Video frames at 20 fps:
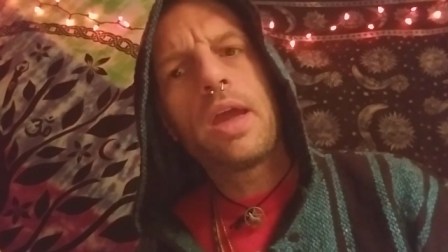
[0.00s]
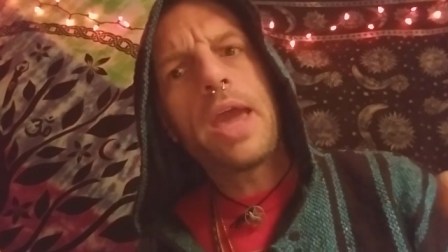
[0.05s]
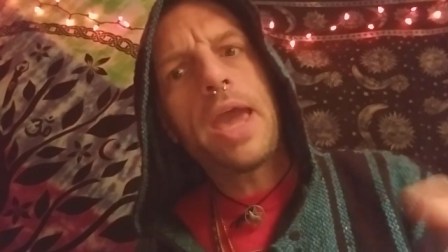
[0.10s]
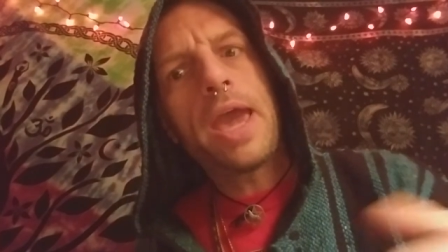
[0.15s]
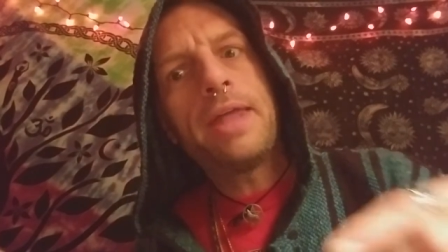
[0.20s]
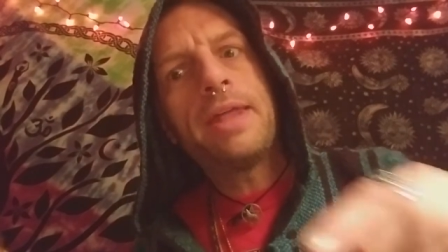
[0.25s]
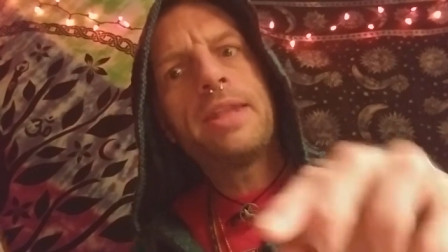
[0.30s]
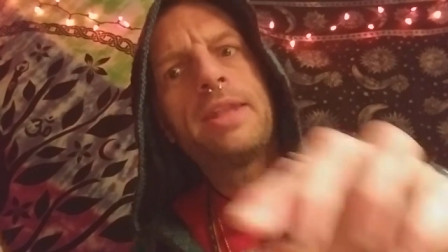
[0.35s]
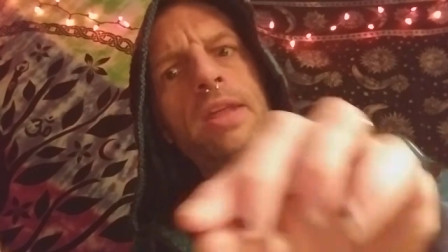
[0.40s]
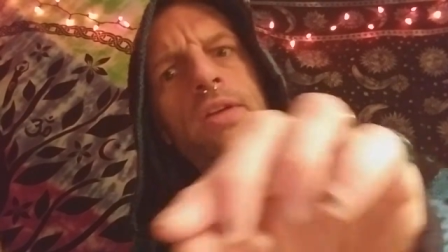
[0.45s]

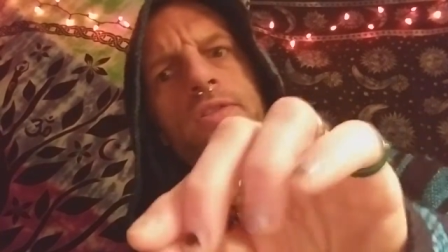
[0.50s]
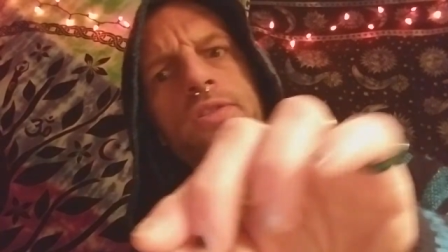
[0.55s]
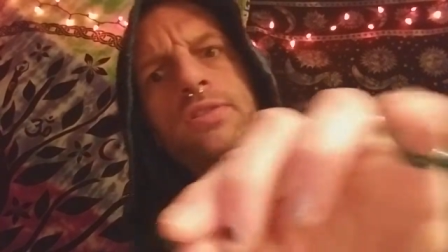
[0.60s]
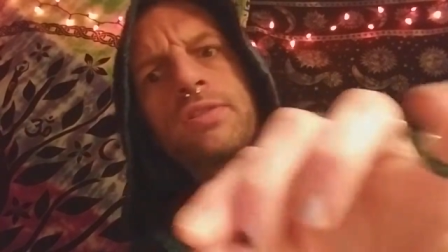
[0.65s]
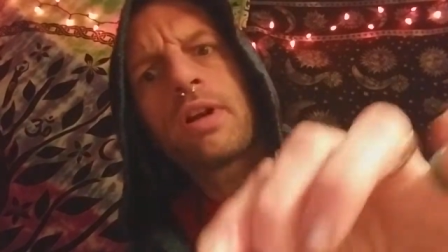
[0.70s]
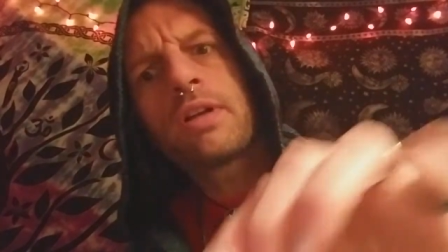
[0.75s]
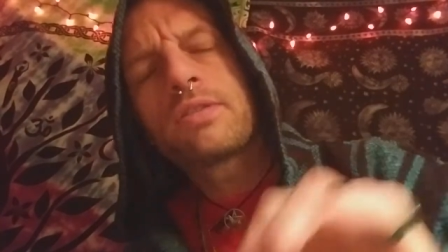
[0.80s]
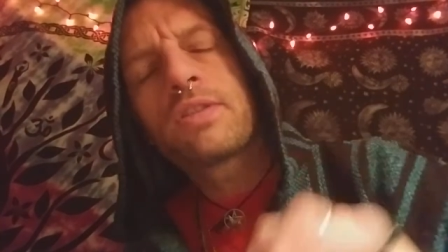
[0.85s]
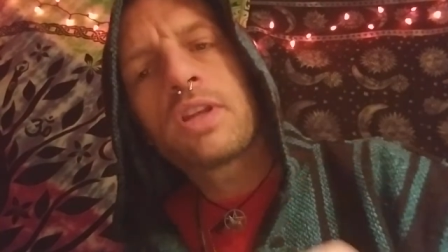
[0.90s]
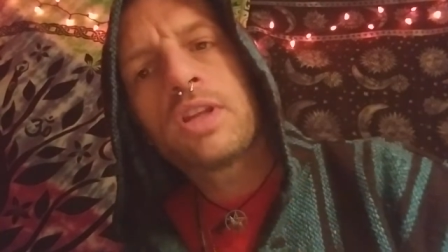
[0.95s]
And then they'll
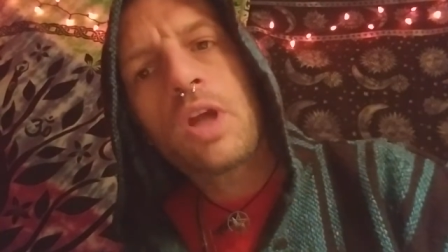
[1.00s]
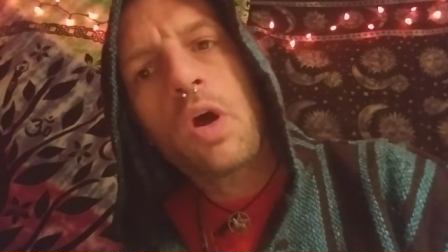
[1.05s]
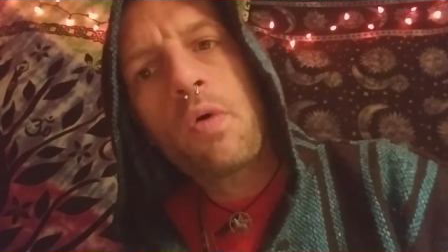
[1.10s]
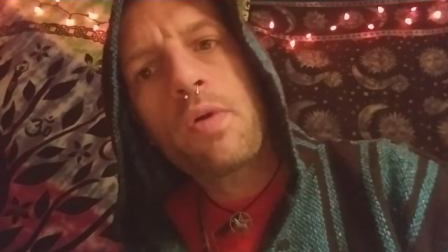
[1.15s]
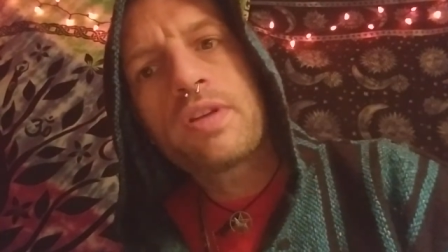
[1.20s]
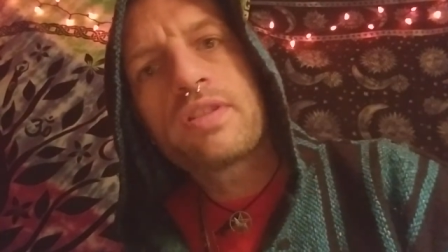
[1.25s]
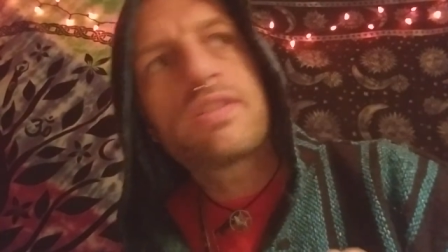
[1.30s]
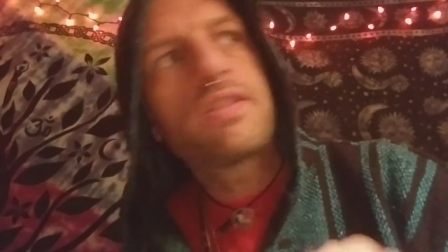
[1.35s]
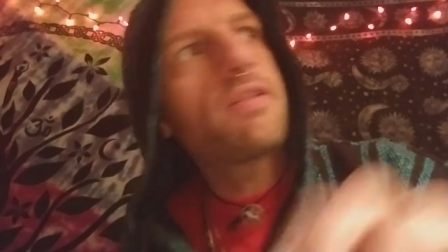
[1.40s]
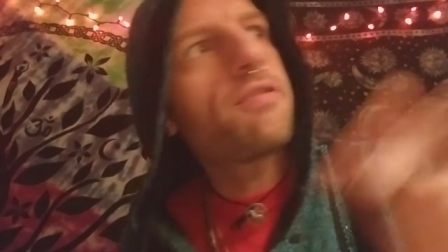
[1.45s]
start to
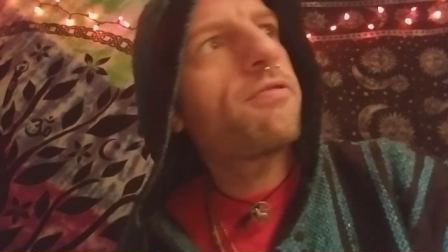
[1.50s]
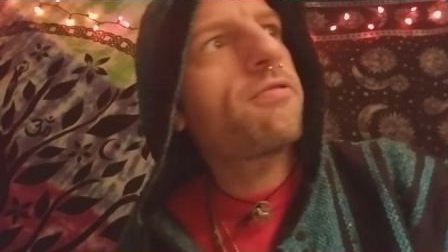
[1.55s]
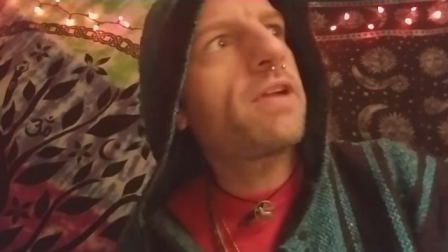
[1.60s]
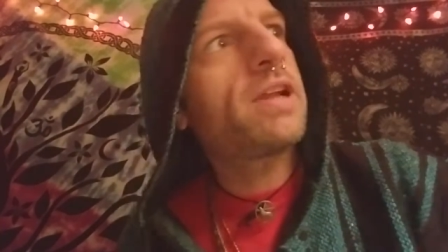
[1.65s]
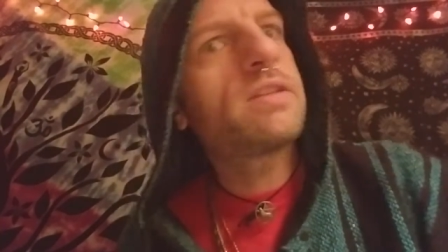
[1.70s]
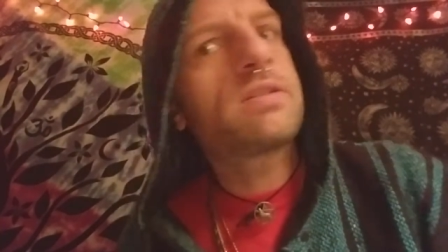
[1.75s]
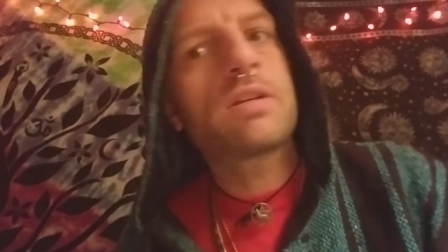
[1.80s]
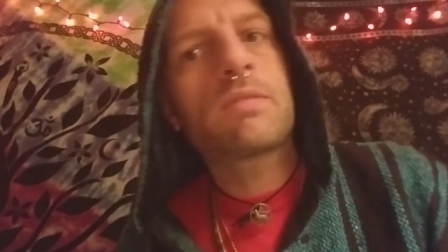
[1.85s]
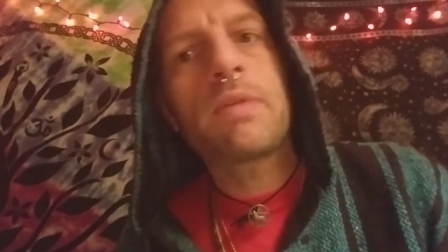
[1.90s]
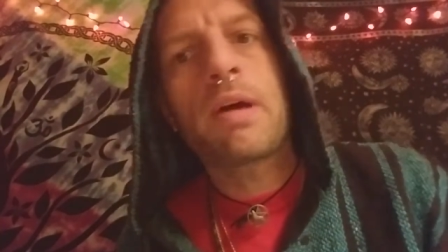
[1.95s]
notice their
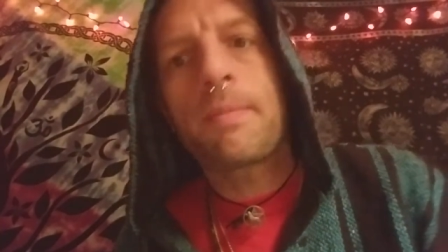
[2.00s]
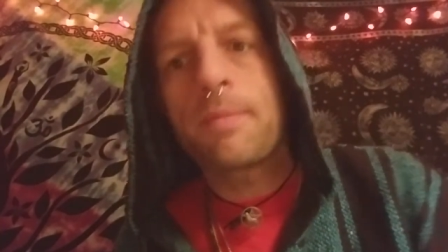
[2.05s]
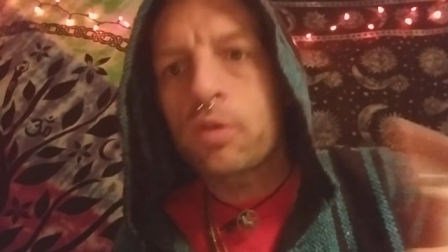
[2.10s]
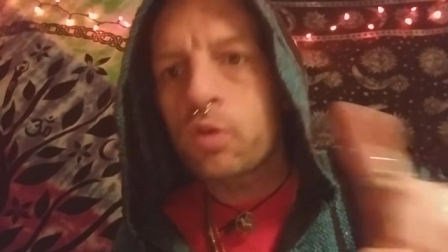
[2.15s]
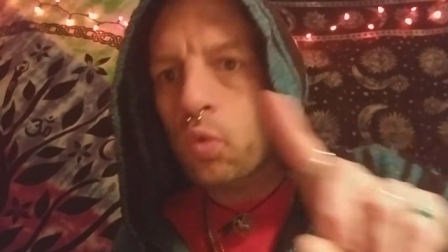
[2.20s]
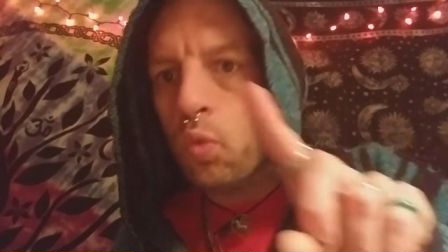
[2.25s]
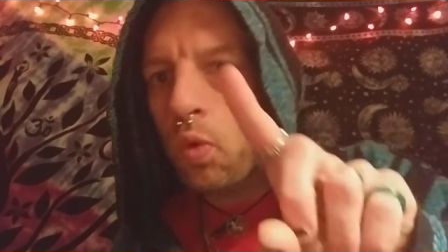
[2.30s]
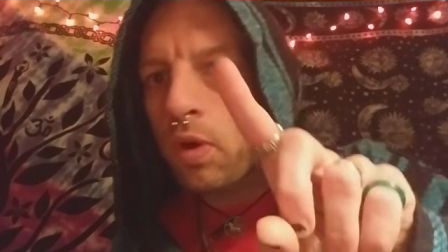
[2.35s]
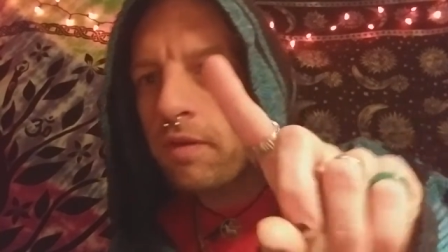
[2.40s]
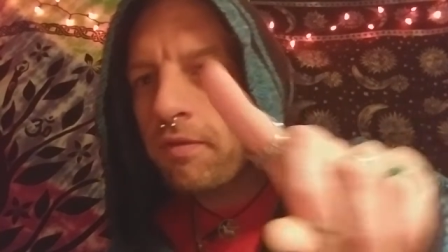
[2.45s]
friends around them.
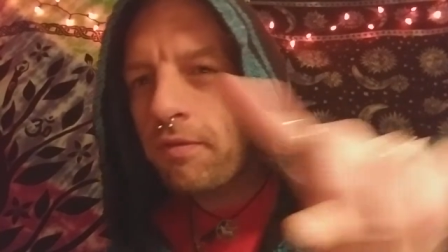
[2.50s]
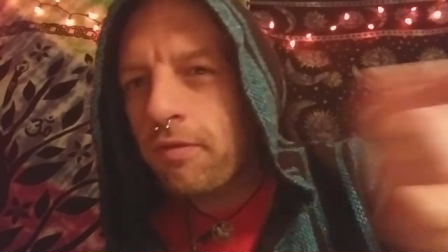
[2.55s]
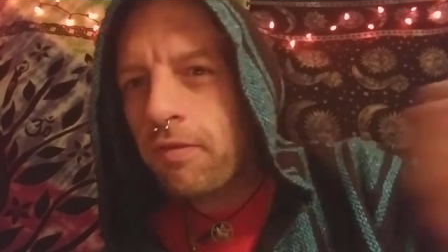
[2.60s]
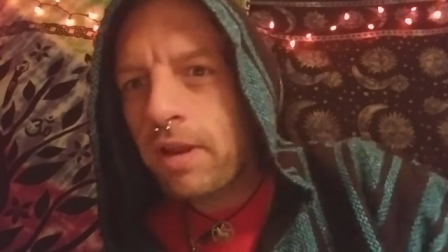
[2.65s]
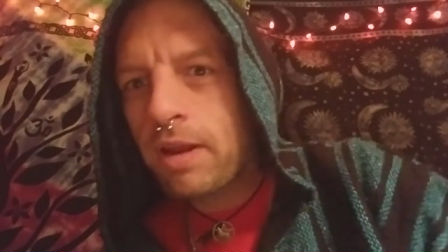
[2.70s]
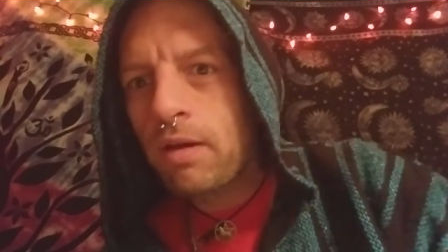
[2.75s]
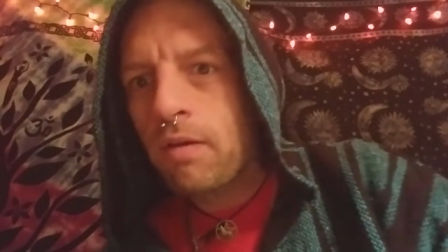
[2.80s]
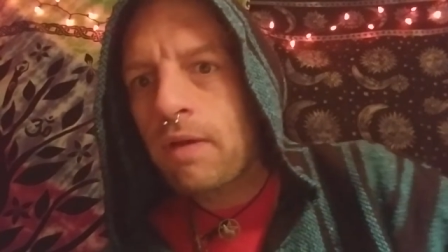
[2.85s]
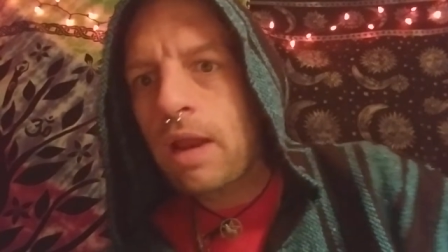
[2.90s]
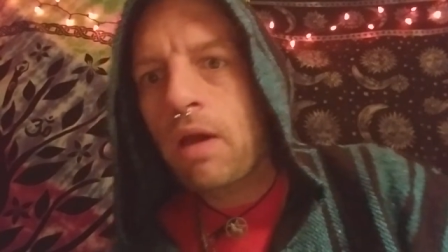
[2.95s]
There's one
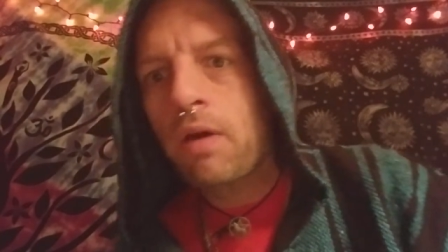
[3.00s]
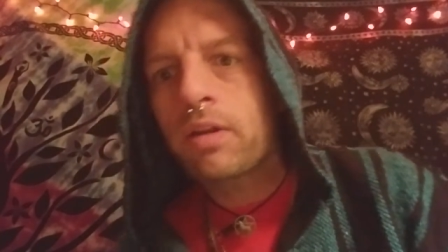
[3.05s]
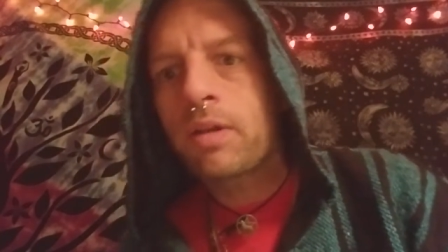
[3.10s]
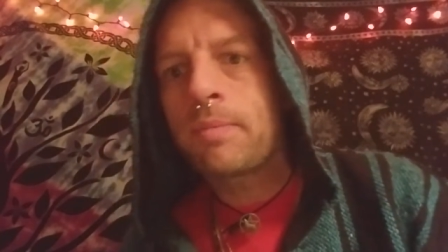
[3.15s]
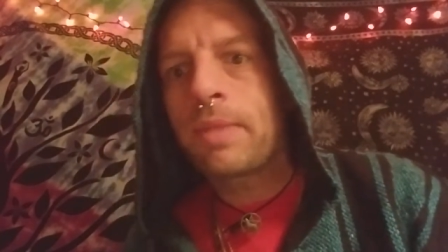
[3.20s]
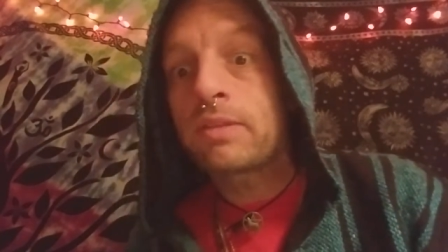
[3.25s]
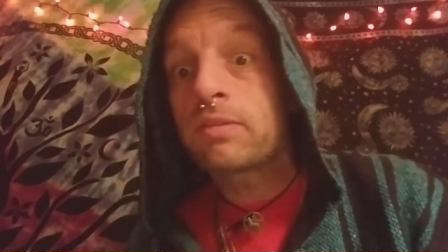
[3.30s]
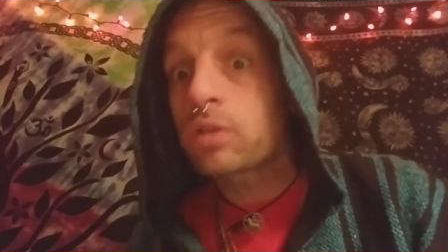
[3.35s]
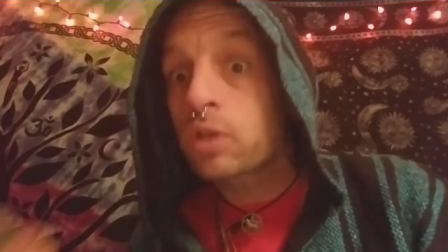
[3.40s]
friend around them that's